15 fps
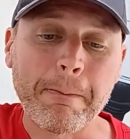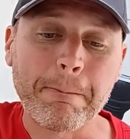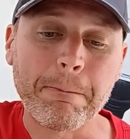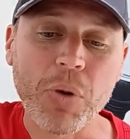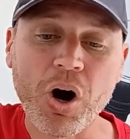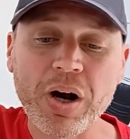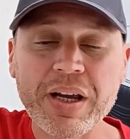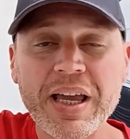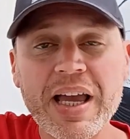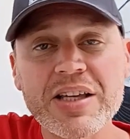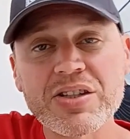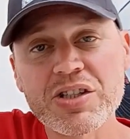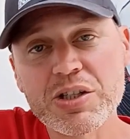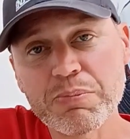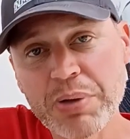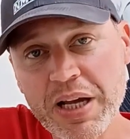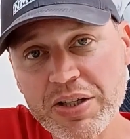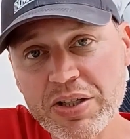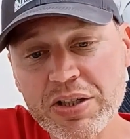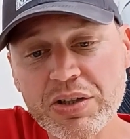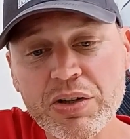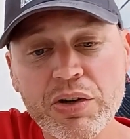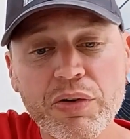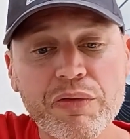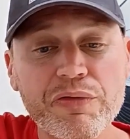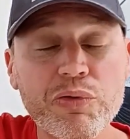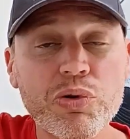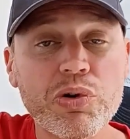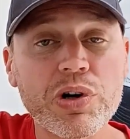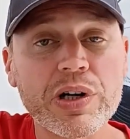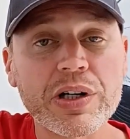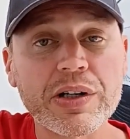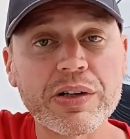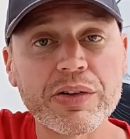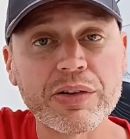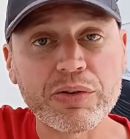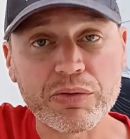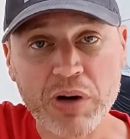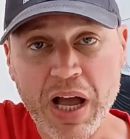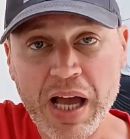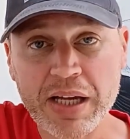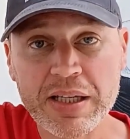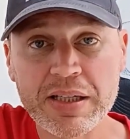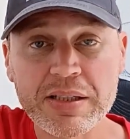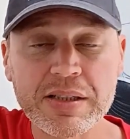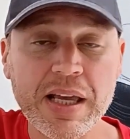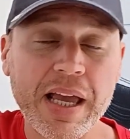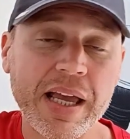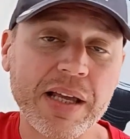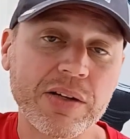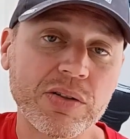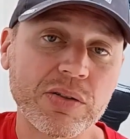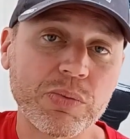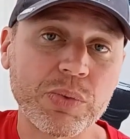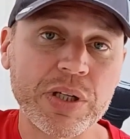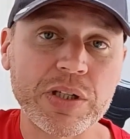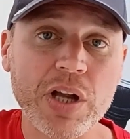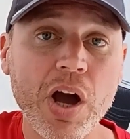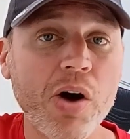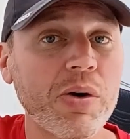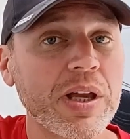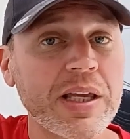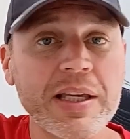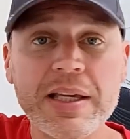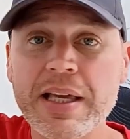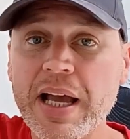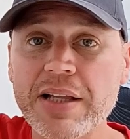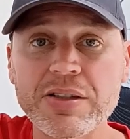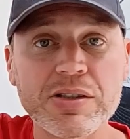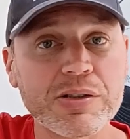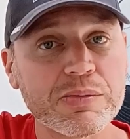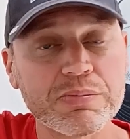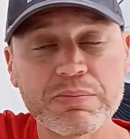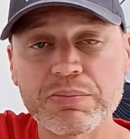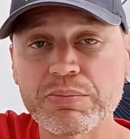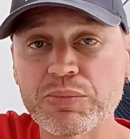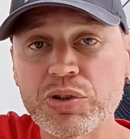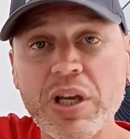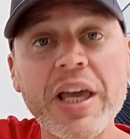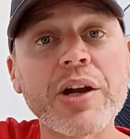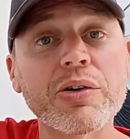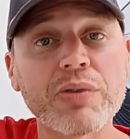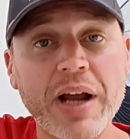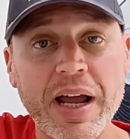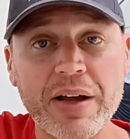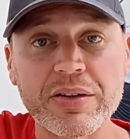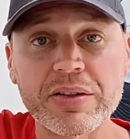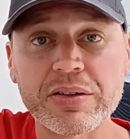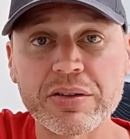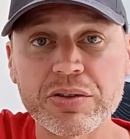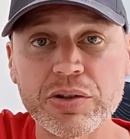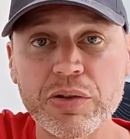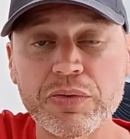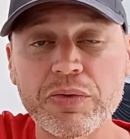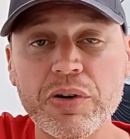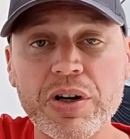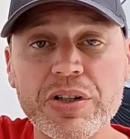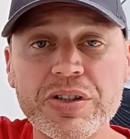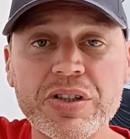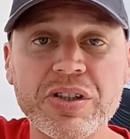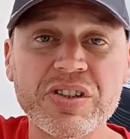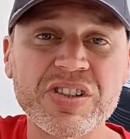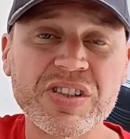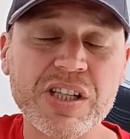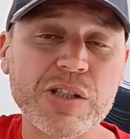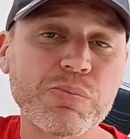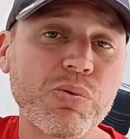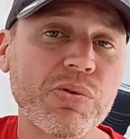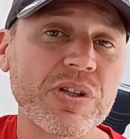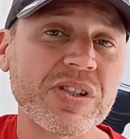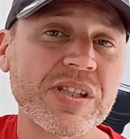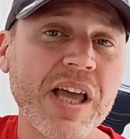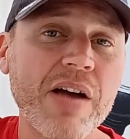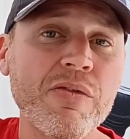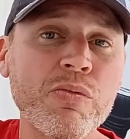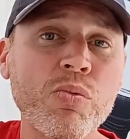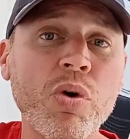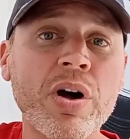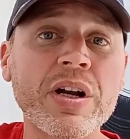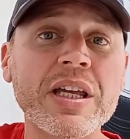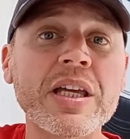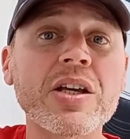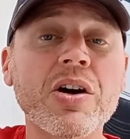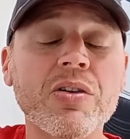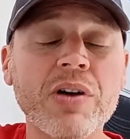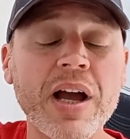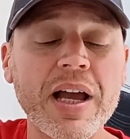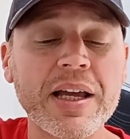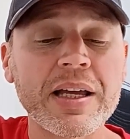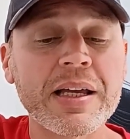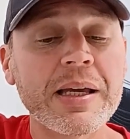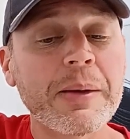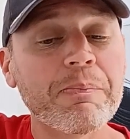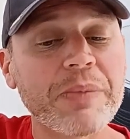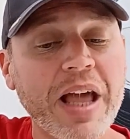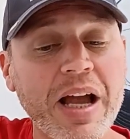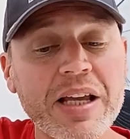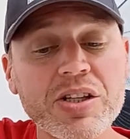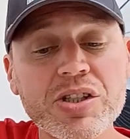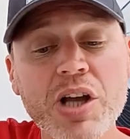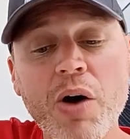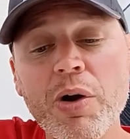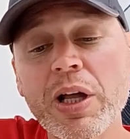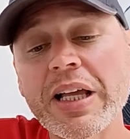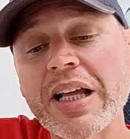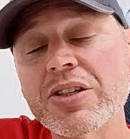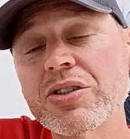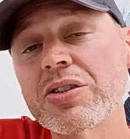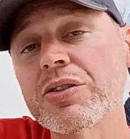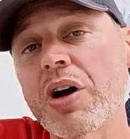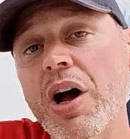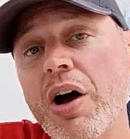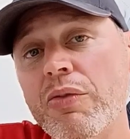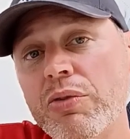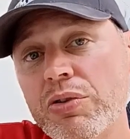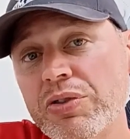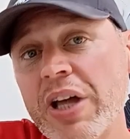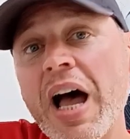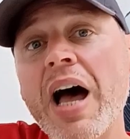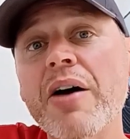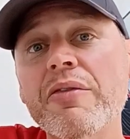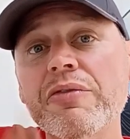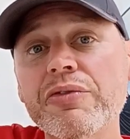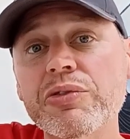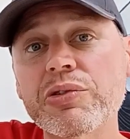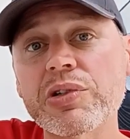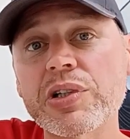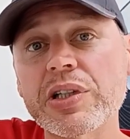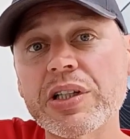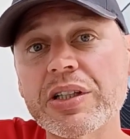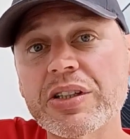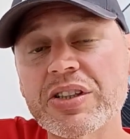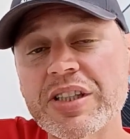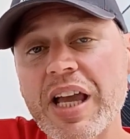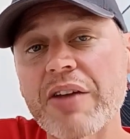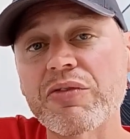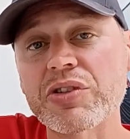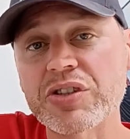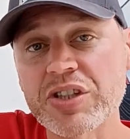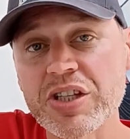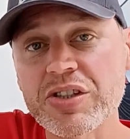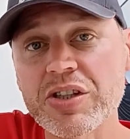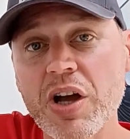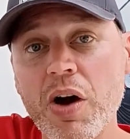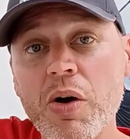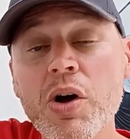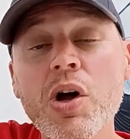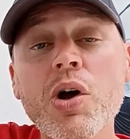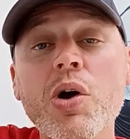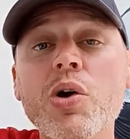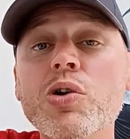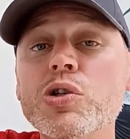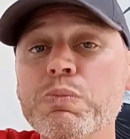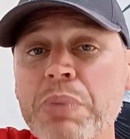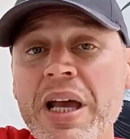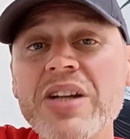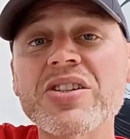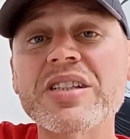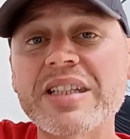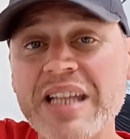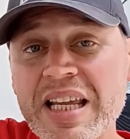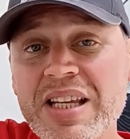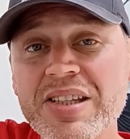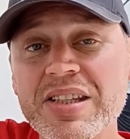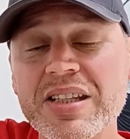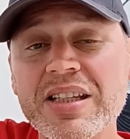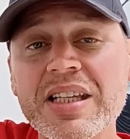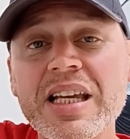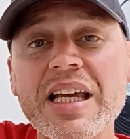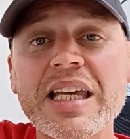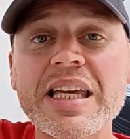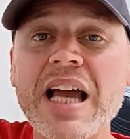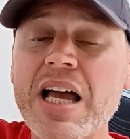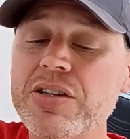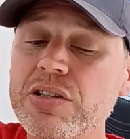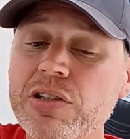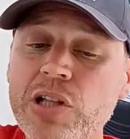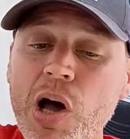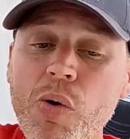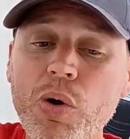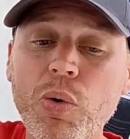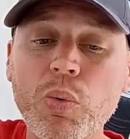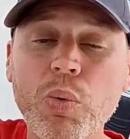Marquez is pitching for the Rockies, and we know he gets hit around so far this year 6.71 ERA. Now he's going against uh, Rodón for San Francisco, who's pitched decent. He has a lower